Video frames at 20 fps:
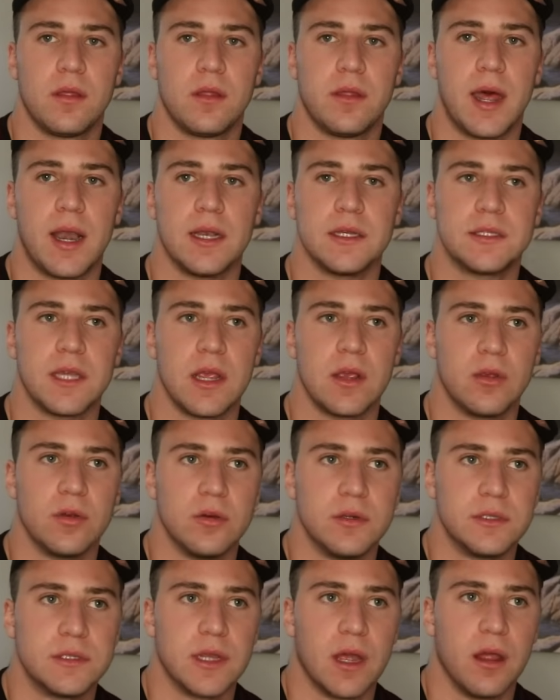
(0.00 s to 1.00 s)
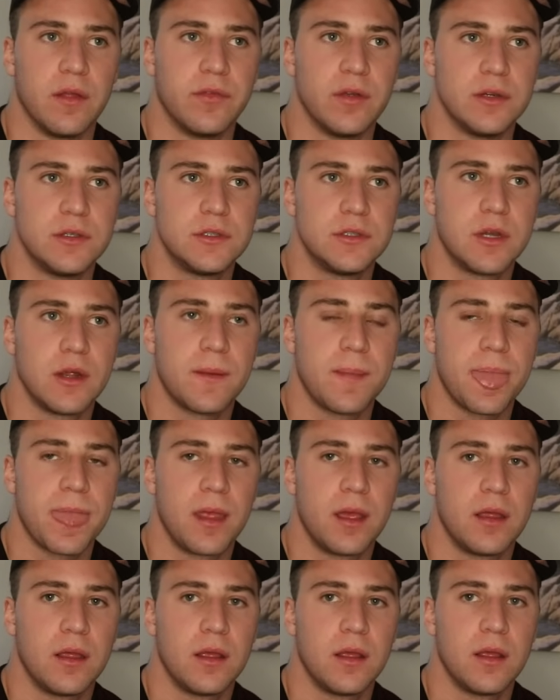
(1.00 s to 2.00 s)
That is a good selfish.
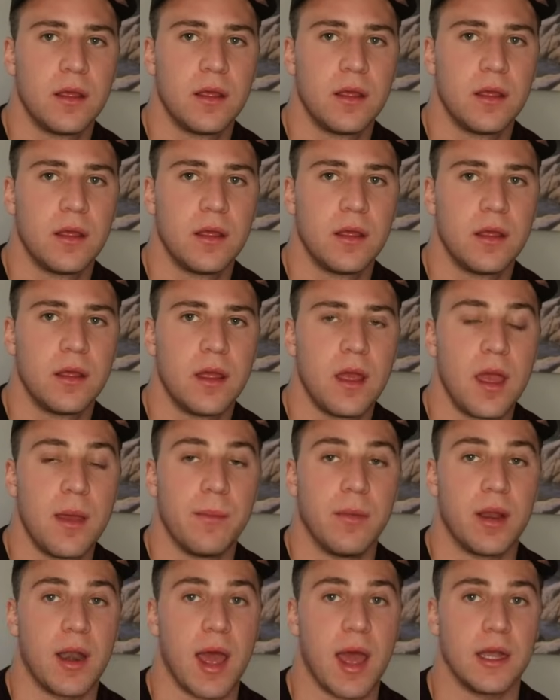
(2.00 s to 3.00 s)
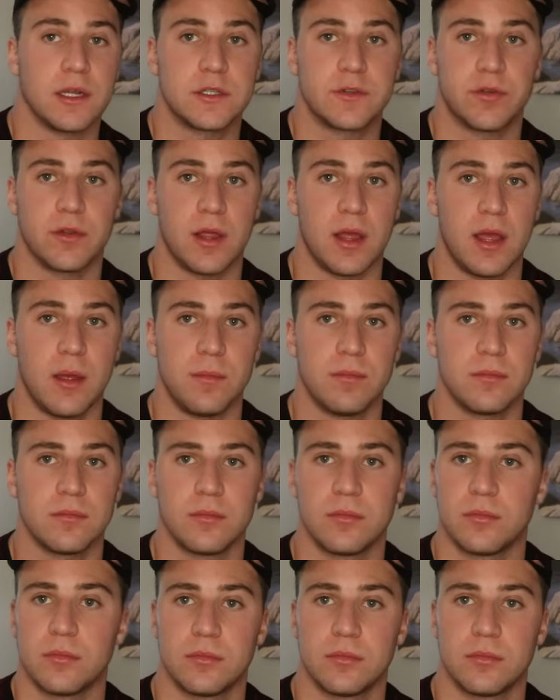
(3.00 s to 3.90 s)
But as for them,